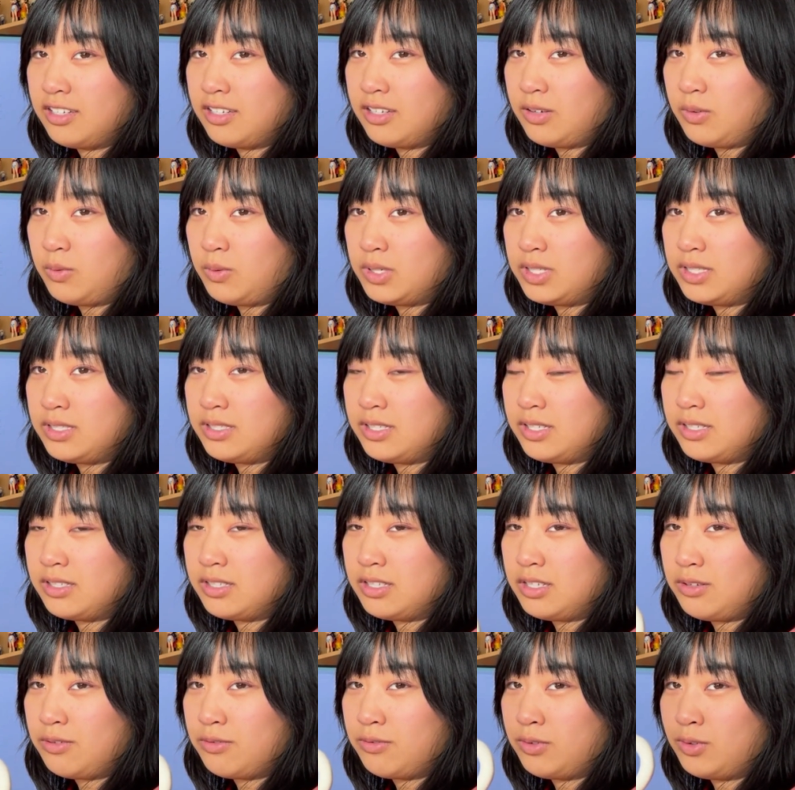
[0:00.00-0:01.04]

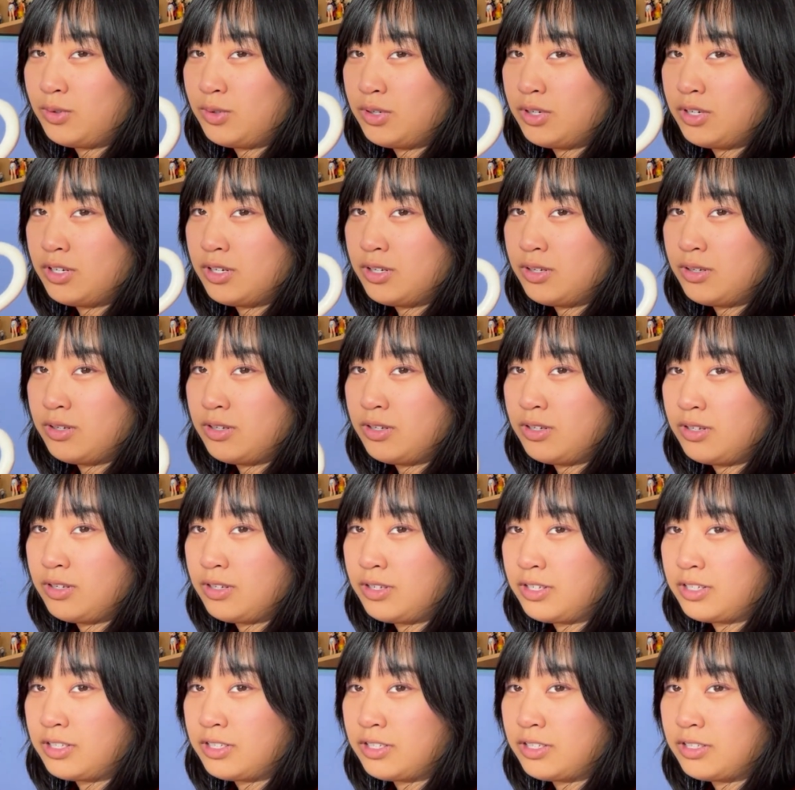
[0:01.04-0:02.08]
164,
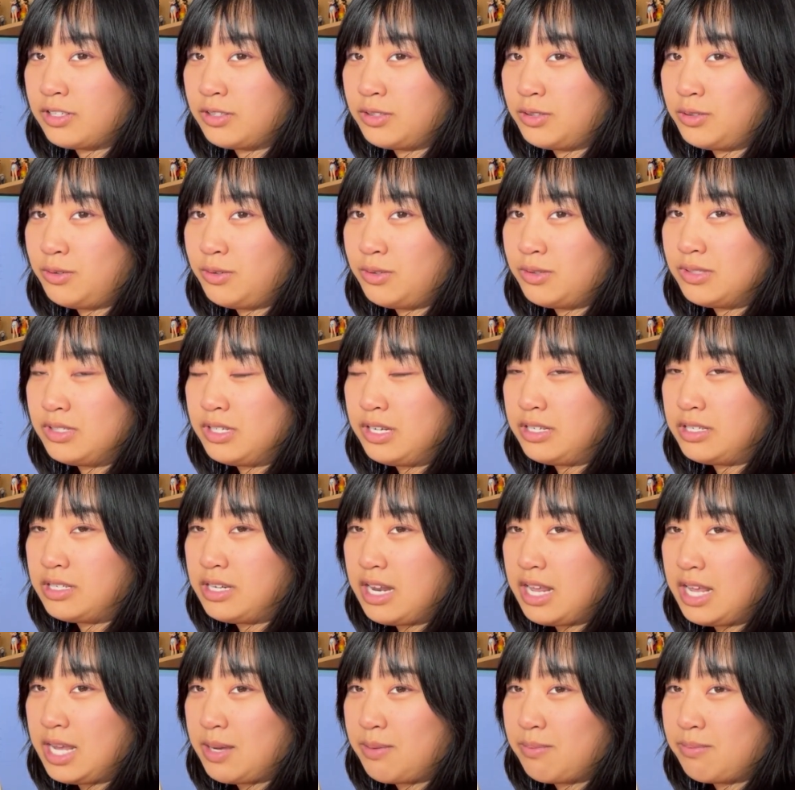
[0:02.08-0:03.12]
whose
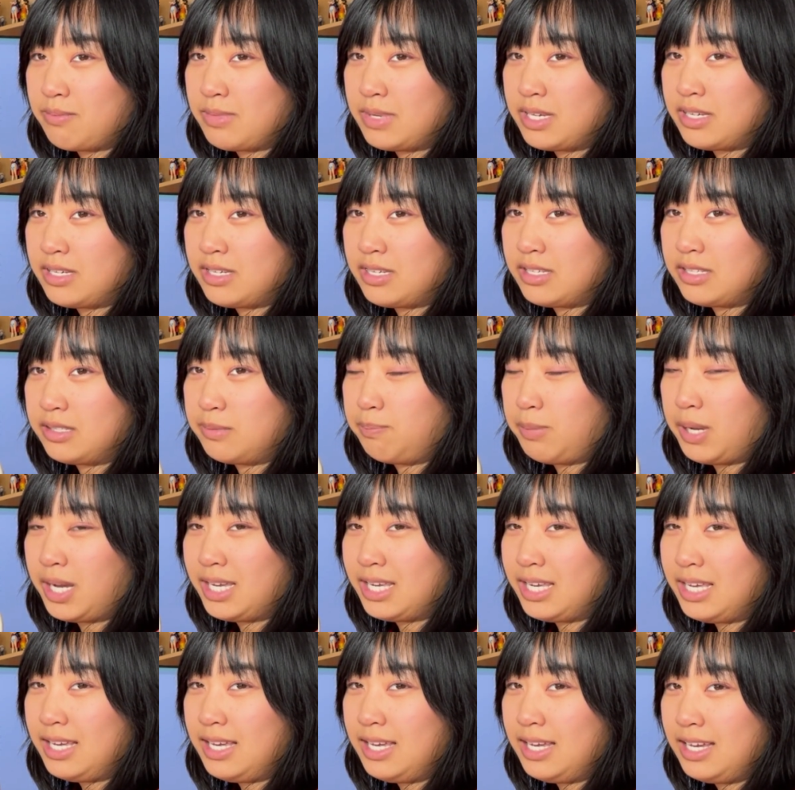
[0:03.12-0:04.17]
nickname is
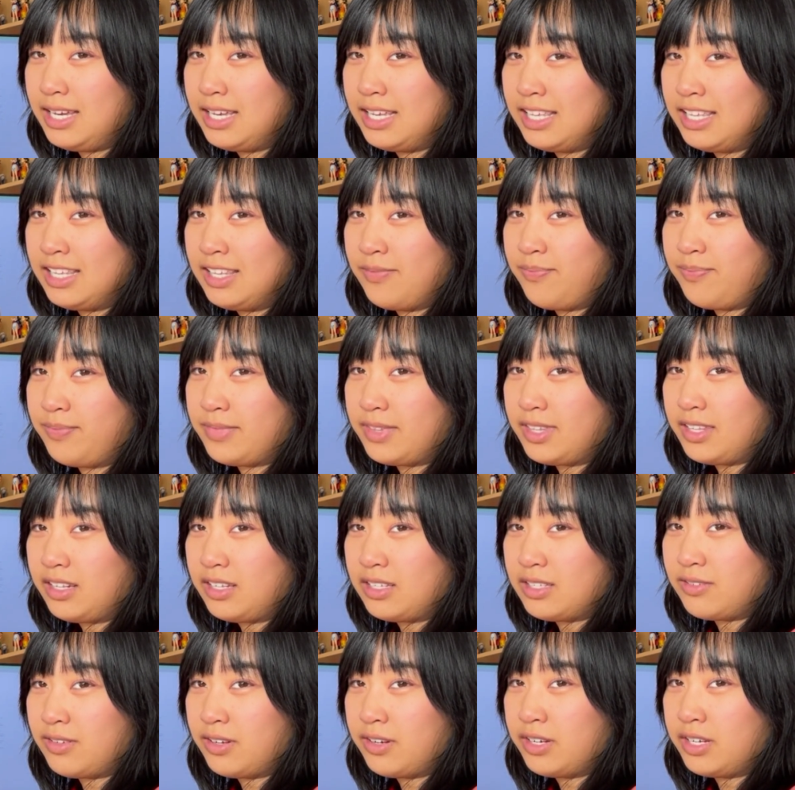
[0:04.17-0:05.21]
Bucky. He's a
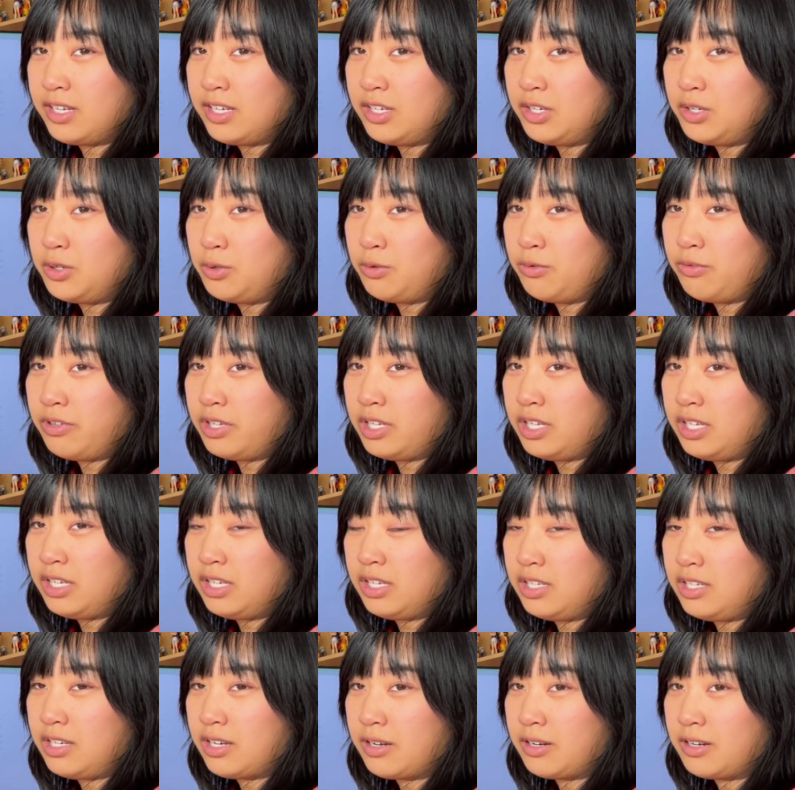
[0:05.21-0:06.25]
very
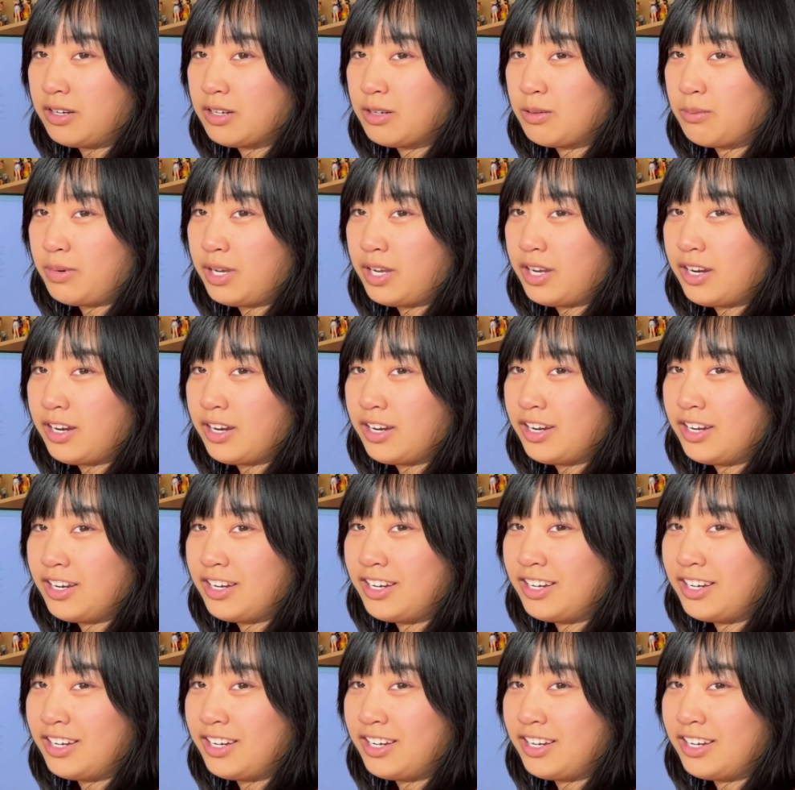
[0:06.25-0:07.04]
goofy younger bear.